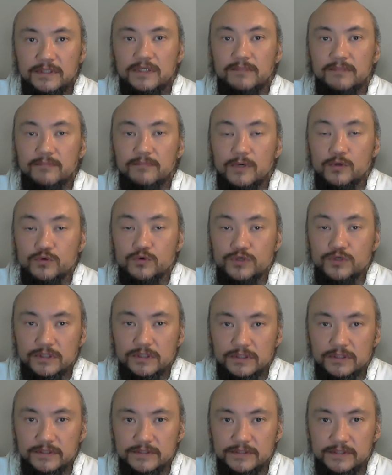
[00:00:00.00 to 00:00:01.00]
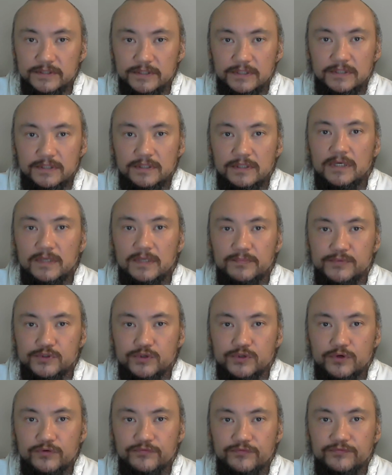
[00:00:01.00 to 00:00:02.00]
emotionlessly
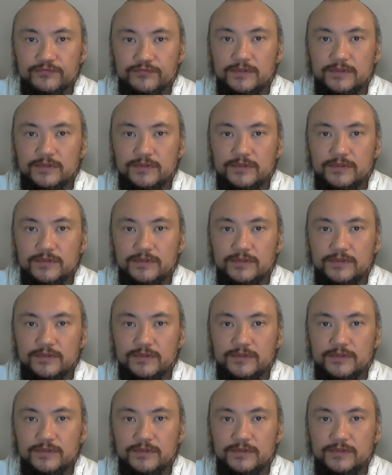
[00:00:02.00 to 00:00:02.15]
observe